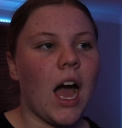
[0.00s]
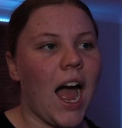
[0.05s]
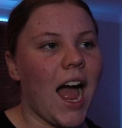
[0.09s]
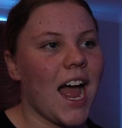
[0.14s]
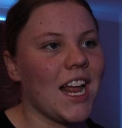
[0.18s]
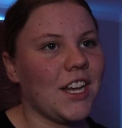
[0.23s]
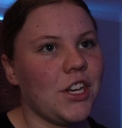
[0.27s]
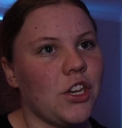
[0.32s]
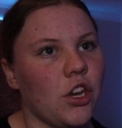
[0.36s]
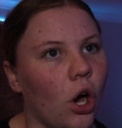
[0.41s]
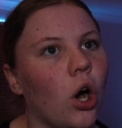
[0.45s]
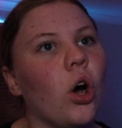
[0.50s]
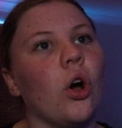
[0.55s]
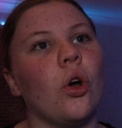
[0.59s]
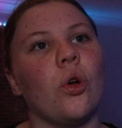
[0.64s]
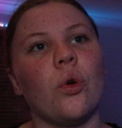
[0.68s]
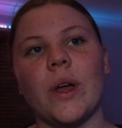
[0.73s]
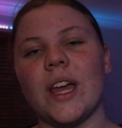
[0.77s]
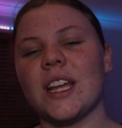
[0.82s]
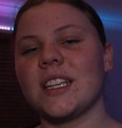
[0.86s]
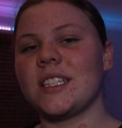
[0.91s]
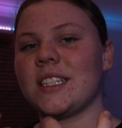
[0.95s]
I
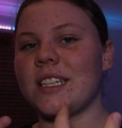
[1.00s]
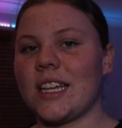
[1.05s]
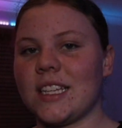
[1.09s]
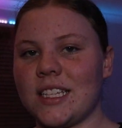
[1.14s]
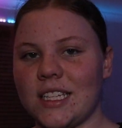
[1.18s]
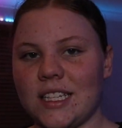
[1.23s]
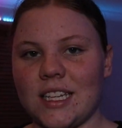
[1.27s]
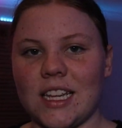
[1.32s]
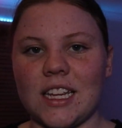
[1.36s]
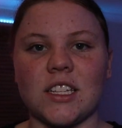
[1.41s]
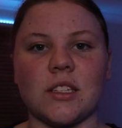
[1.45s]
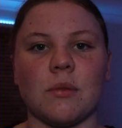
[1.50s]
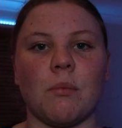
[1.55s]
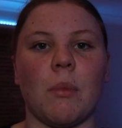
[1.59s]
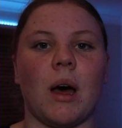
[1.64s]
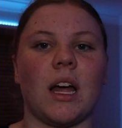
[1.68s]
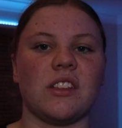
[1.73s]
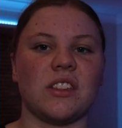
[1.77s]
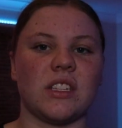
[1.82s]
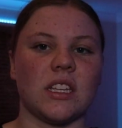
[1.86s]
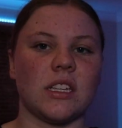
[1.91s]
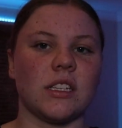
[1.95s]
know it says 6
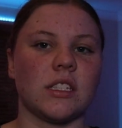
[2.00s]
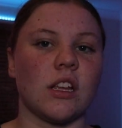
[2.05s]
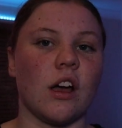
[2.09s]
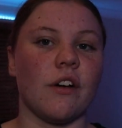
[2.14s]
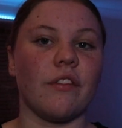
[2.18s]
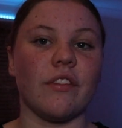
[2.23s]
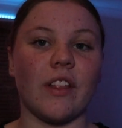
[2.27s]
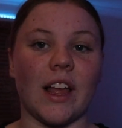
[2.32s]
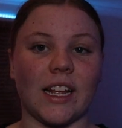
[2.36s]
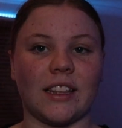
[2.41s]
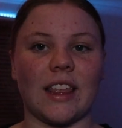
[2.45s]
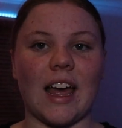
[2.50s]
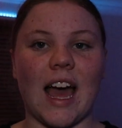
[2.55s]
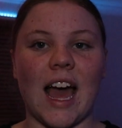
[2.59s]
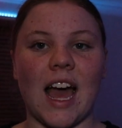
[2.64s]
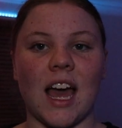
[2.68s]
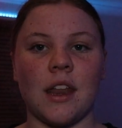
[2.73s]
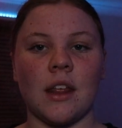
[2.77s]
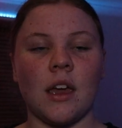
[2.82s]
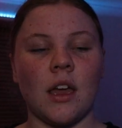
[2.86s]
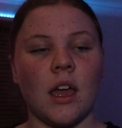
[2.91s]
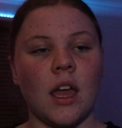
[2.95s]
months and stuff like
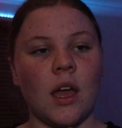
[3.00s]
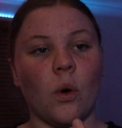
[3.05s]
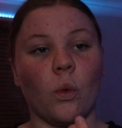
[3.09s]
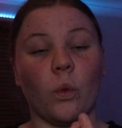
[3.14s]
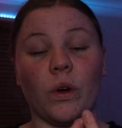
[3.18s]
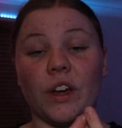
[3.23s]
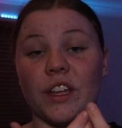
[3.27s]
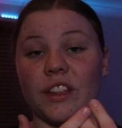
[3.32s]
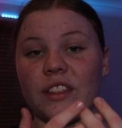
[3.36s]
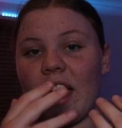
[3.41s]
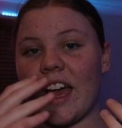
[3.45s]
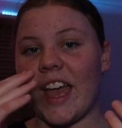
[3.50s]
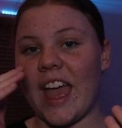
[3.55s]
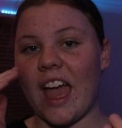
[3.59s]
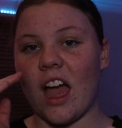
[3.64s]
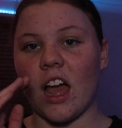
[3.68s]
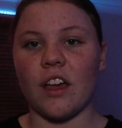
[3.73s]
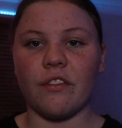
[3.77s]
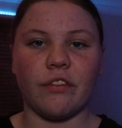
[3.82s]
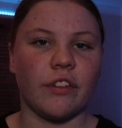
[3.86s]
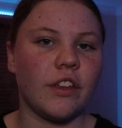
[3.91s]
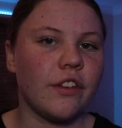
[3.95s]
that with
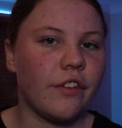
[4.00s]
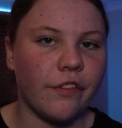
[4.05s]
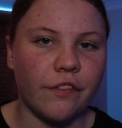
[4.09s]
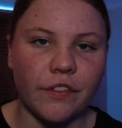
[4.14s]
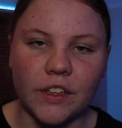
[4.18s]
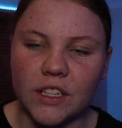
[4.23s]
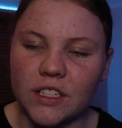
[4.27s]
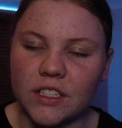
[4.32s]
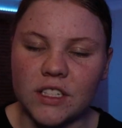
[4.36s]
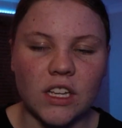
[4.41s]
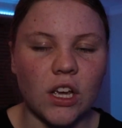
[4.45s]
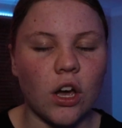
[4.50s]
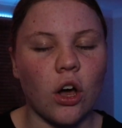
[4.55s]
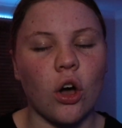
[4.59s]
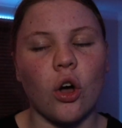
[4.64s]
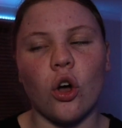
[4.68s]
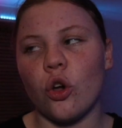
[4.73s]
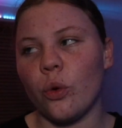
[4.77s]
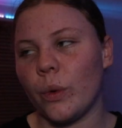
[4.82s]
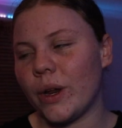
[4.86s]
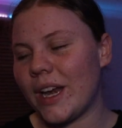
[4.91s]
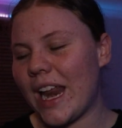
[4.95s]
heavy
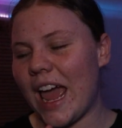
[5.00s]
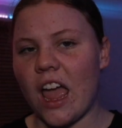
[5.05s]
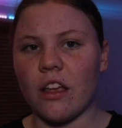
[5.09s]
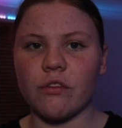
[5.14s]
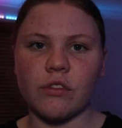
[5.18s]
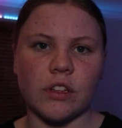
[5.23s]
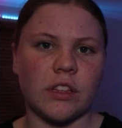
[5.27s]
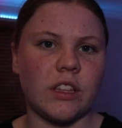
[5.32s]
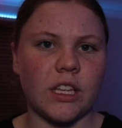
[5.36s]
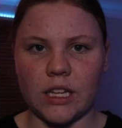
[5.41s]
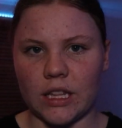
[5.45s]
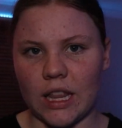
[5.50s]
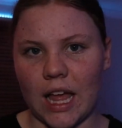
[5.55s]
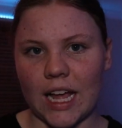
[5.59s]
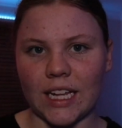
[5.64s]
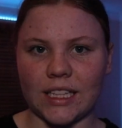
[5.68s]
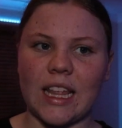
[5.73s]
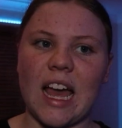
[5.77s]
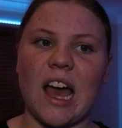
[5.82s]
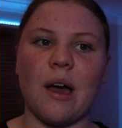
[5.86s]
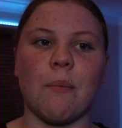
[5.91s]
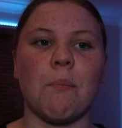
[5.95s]
physio and everything
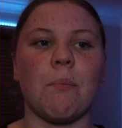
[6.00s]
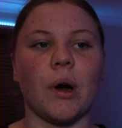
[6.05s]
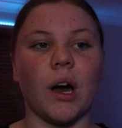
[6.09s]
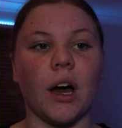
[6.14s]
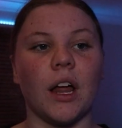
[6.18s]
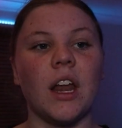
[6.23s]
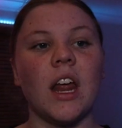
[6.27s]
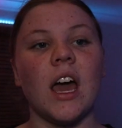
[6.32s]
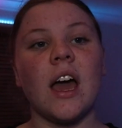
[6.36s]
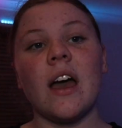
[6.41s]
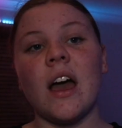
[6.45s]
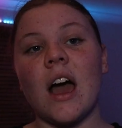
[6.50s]
like that, but